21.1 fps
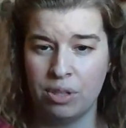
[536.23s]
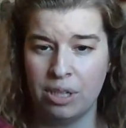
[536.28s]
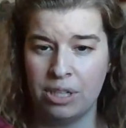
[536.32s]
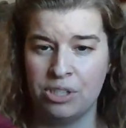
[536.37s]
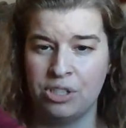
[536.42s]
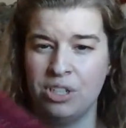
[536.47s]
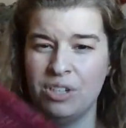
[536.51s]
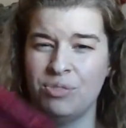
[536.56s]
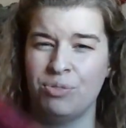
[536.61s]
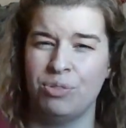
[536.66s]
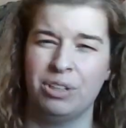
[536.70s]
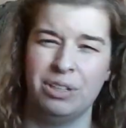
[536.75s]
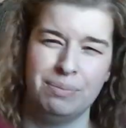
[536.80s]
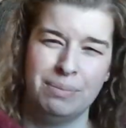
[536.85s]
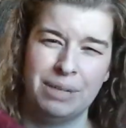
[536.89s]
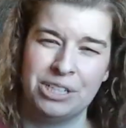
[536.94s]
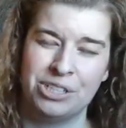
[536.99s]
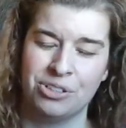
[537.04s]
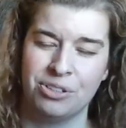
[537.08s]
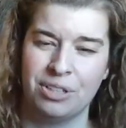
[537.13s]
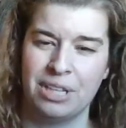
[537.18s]
I should have really
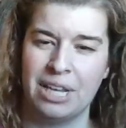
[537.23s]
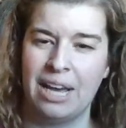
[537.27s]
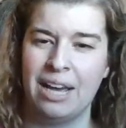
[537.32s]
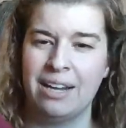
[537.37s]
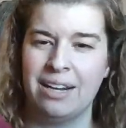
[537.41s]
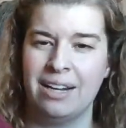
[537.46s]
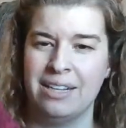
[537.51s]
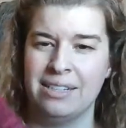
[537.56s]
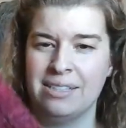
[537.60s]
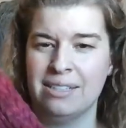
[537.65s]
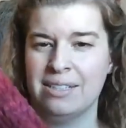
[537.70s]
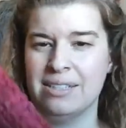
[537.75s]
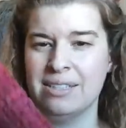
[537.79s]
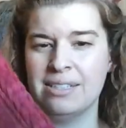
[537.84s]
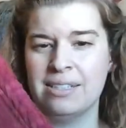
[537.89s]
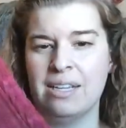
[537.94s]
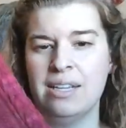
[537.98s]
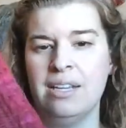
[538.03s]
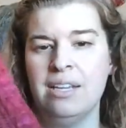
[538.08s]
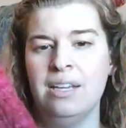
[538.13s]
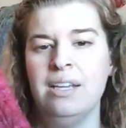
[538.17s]
measured that, I
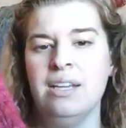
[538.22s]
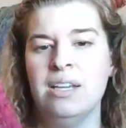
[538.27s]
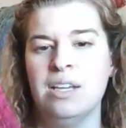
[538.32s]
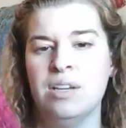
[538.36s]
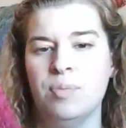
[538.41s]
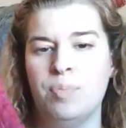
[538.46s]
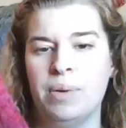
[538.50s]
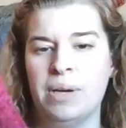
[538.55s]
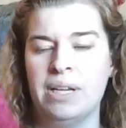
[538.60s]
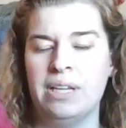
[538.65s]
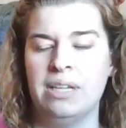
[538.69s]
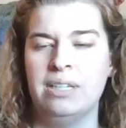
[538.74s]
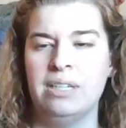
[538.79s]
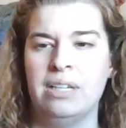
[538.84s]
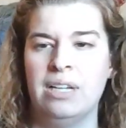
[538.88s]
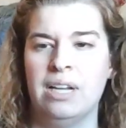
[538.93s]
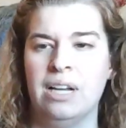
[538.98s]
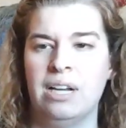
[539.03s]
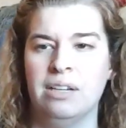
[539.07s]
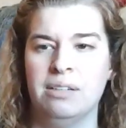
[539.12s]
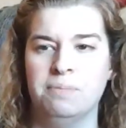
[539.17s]
didn't, but
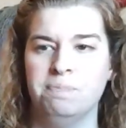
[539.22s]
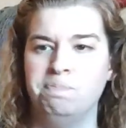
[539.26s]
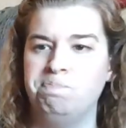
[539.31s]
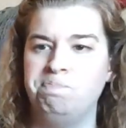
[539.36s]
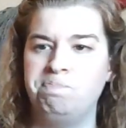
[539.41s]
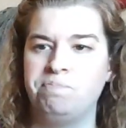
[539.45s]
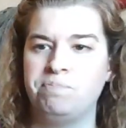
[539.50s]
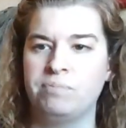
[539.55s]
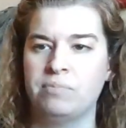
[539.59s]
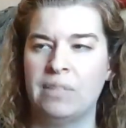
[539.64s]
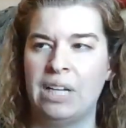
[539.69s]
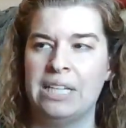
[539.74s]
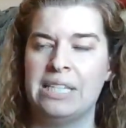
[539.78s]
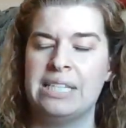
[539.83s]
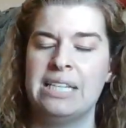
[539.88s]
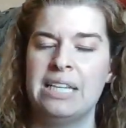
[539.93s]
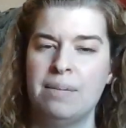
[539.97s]
I'd